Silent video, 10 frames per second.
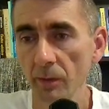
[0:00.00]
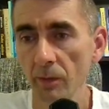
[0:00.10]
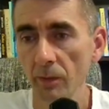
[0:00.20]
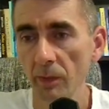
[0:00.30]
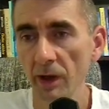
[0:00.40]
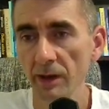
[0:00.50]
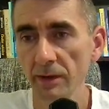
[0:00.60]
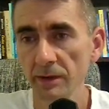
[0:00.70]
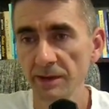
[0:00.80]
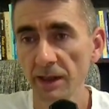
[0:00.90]
by
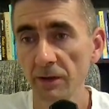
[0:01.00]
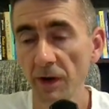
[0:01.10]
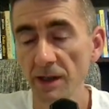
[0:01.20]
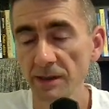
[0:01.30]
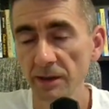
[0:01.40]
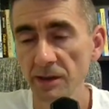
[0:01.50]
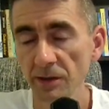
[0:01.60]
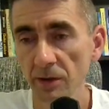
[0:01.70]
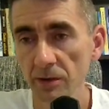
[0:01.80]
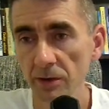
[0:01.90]
sacrificing his
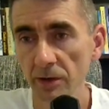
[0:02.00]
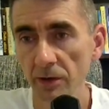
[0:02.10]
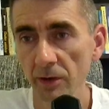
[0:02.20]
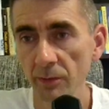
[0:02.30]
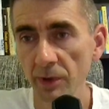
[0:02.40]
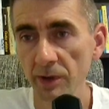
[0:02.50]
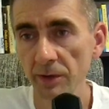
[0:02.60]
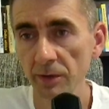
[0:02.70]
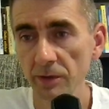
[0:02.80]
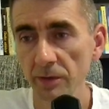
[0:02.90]
own rook on
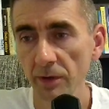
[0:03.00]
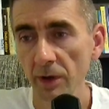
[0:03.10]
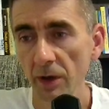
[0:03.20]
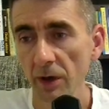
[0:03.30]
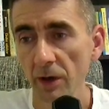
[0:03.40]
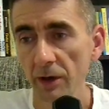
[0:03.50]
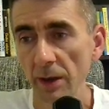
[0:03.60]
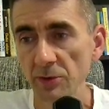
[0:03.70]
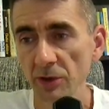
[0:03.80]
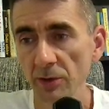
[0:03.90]
b2,
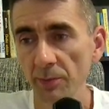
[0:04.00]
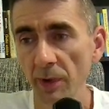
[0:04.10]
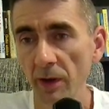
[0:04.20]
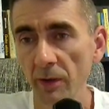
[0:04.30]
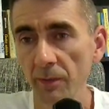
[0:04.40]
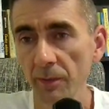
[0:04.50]
capturing the pawn.